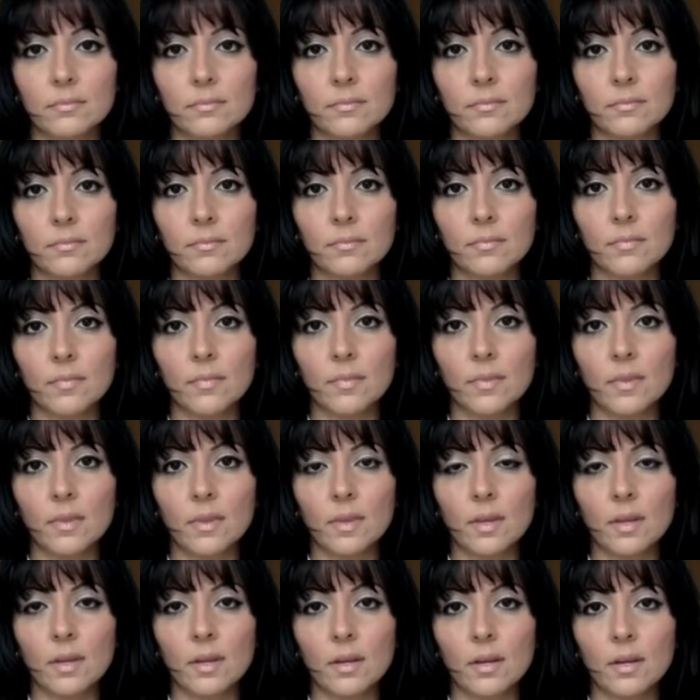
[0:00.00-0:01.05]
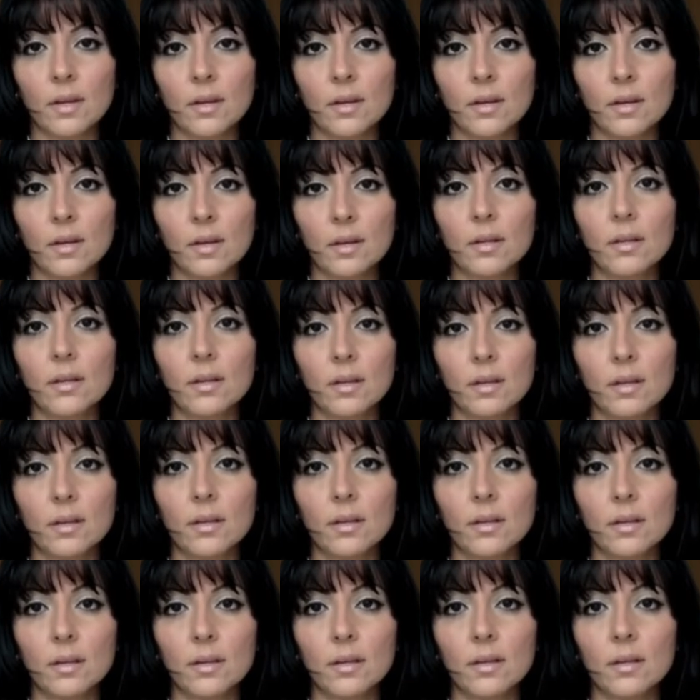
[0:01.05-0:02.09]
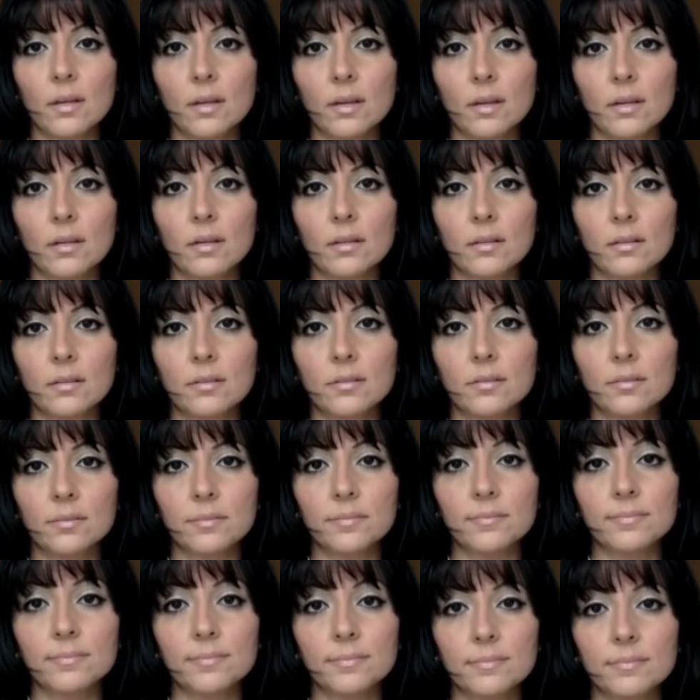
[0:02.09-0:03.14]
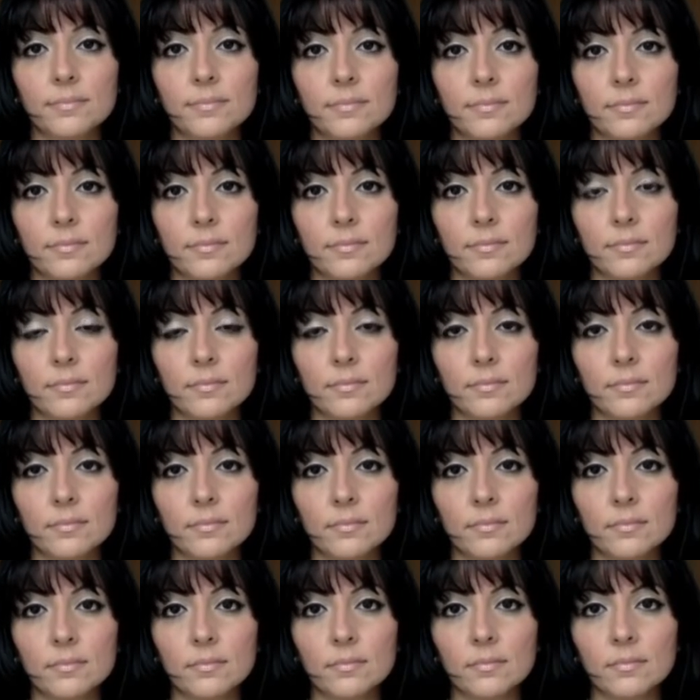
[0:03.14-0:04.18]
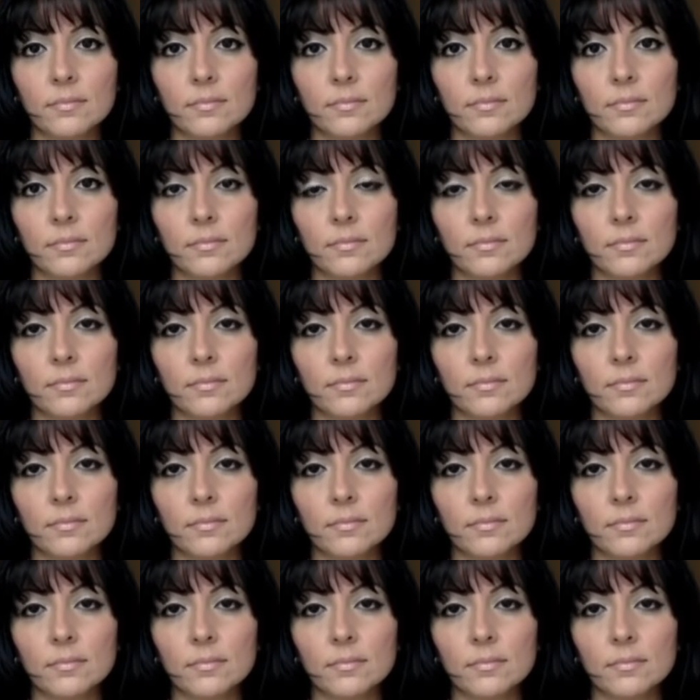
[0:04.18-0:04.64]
(silent)